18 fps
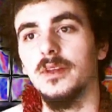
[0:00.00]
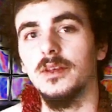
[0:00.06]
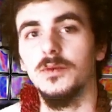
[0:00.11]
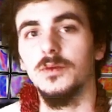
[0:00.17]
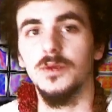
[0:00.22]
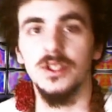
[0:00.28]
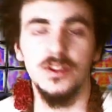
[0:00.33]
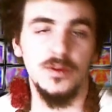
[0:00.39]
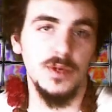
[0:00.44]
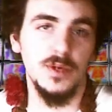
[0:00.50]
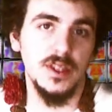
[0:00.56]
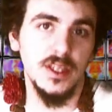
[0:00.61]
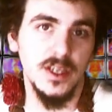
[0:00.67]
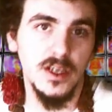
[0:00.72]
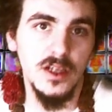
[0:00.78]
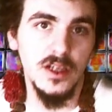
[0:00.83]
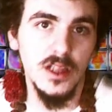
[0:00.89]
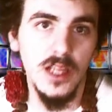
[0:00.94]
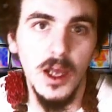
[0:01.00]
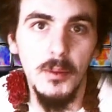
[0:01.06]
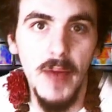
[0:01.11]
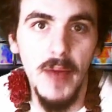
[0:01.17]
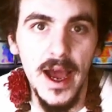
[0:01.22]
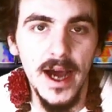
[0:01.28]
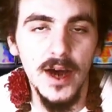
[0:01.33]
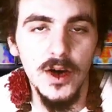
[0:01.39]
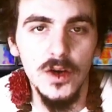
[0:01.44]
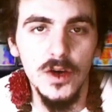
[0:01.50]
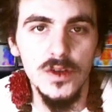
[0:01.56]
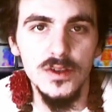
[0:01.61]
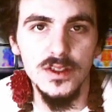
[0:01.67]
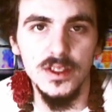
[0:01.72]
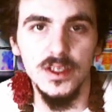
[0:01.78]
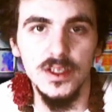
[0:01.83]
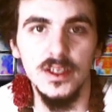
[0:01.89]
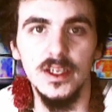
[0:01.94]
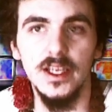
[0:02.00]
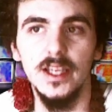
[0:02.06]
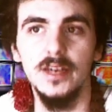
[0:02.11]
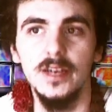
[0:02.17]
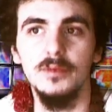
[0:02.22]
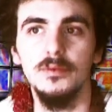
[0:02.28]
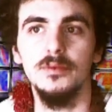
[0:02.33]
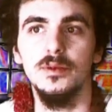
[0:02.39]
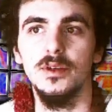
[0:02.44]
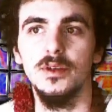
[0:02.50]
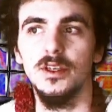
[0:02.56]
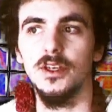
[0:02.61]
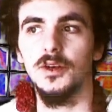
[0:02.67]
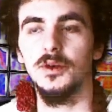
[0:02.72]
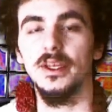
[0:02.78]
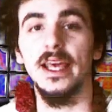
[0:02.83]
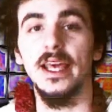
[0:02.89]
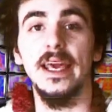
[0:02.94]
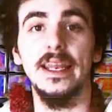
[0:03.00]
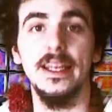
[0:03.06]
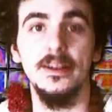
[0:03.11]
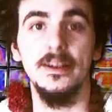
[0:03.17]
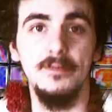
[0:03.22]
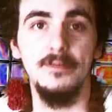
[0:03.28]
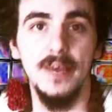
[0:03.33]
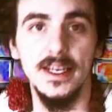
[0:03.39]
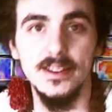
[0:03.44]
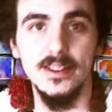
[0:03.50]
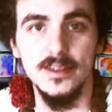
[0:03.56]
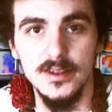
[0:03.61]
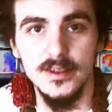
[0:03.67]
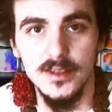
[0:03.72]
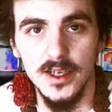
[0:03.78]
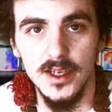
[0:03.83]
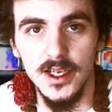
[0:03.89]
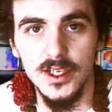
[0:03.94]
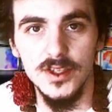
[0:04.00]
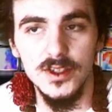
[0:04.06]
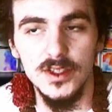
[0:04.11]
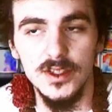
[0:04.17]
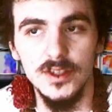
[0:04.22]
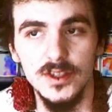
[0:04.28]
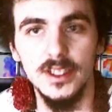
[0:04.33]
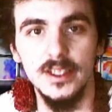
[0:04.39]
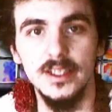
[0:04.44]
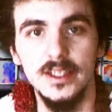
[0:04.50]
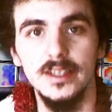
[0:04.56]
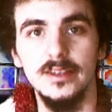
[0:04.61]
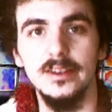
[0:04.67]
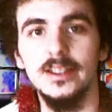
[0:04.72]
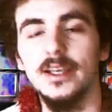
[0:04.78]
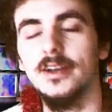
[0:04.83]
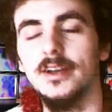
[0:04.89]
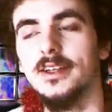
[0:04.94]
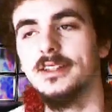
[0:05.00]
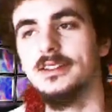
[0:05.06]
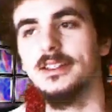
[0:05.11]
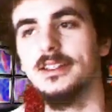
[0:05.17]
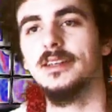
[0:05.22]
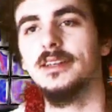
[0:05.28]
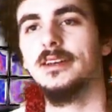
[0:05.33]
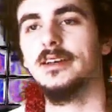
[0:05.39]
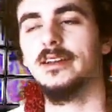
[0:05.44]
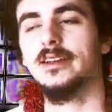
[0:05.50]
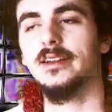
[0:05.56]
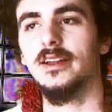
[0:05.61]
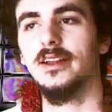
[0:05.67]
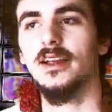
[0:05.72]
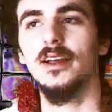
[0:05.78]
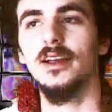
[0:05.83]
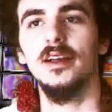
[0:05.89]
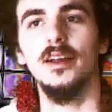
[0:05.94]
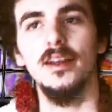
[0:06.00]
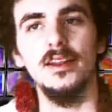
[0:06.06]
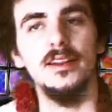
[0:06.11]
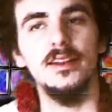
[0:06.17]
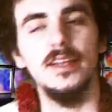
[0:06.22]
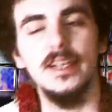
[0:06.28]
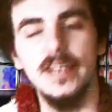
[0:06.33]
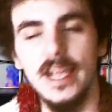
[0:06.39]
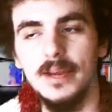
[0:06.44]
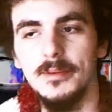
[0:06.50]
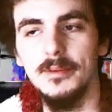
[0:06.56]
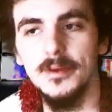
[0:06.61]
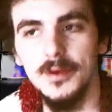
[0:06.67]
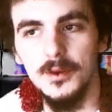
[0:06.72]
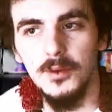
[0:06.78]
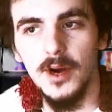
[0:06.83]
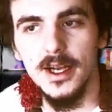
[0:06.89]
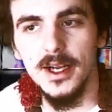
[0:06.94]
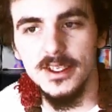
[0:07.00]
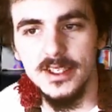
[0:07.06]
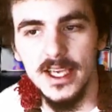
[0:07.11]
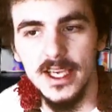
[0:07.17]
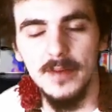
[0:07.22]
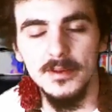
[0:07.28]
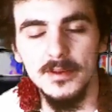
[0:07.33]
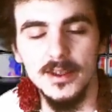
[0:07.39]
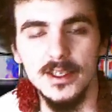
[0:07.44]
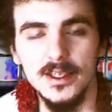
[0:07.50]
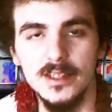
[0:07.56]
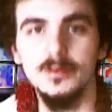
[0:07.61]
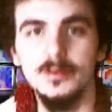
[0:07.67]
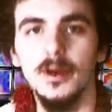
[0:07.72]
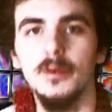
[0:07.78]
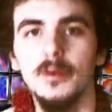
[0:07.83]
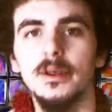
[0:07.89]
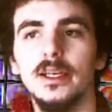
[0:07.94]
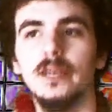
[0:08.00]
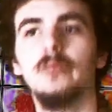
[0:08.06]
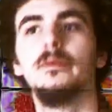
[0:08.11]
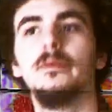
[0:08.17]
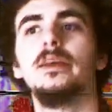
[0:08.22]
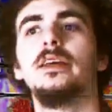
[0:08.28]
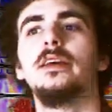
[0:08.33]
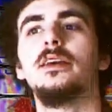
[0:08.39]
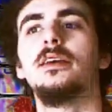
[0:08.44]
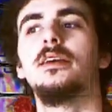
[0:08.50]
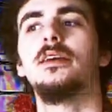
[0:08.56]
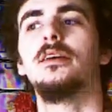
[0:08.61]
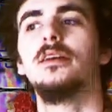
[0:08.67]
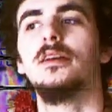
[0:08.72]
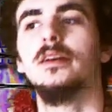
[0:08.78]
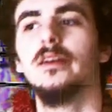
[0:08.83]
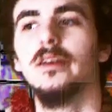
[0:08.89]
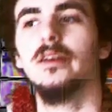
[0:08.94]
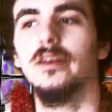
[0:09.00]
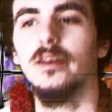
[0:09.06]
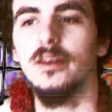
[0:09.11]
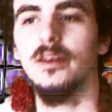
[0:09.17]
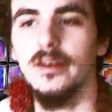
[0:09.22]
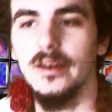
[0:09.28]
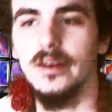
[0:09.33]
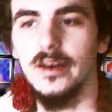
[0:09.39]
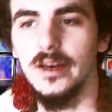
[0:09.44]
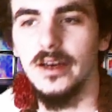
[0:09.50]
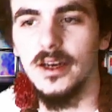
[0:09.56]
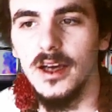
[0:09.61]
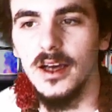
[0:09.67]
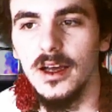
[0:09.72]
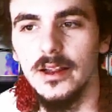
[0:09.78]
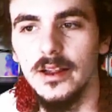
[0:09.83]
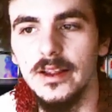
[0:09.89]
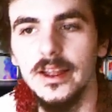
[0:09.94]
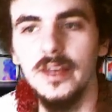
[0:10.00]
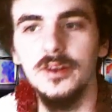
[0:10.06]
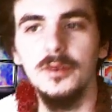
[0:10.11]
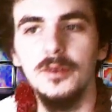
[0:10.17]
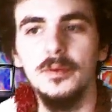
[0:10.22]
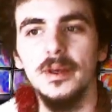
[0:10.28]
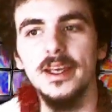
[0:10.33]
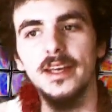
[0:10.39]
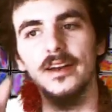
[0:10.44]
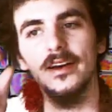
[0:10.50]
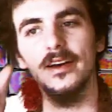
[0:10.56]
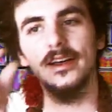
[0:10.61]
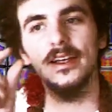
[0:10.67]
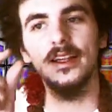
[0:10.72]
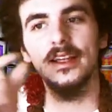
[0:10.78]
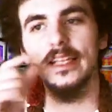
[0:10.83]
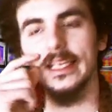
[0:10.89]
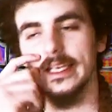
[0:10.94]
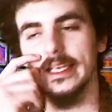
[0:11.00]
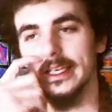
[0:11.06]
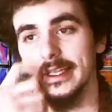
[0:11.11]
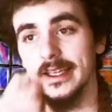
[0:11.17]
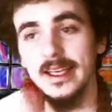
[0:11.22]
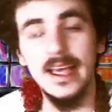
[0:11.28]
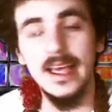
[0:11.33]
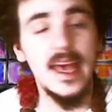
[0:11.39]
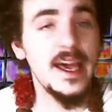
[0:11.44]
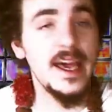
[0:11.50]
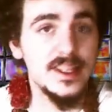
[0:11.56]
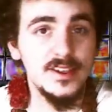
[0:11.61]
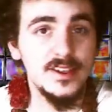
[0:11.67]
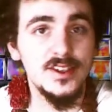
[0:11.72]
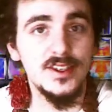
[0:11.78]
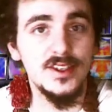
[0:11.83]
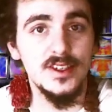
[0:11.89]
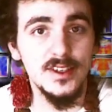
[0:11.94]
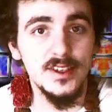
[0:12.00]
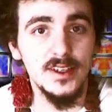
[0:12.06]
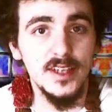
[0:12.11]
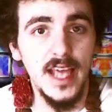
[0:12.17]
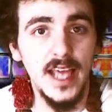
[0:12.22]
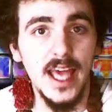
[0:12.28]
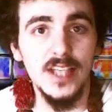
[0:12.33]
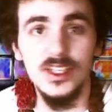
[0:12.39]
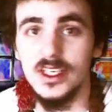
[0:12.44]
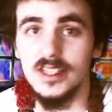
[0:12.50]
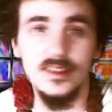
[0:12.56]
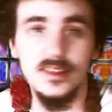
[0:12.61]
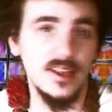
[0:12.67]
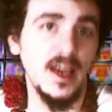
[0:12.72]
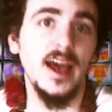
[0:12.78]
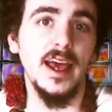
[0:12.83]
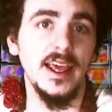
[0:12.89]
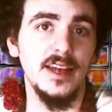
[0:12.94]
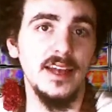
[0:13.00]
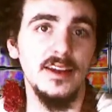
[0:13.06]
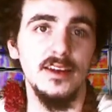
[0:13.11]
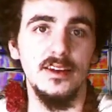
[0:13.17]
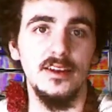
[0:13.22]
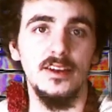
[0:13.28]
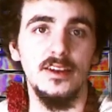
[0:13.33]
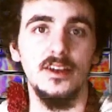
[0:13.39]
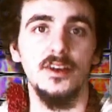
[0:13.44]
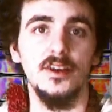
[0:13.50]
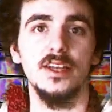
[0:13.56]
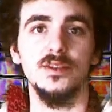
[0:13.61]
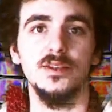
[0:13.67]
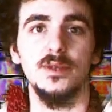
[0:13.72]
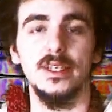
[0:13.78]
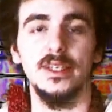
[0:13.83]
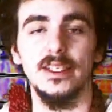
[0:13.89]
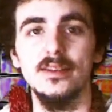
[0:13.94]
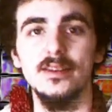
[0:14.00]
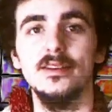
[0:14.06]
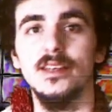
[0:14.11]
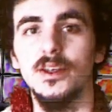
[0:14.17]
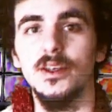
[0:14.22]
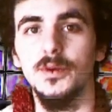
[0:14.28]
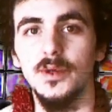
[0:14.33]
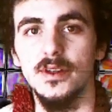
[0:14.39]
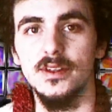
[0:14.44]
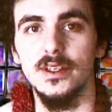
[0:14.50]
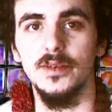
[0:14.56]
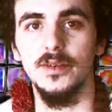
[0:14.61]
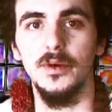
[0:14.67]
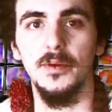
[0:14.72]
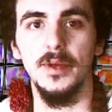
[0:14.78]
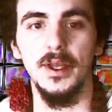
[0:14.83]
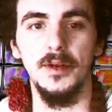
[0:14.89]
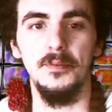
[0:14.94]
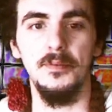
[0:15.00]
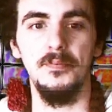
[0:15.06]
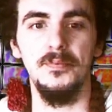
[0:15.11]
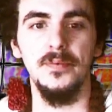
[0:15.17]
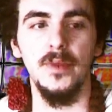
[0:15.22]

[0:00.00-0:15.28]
with a clubhouse and you know, gated fence and such, you can guarantee that the neighborhood watch captain is probably going to be a little bit on the edgy side, you know, as we can see with Zimmerman.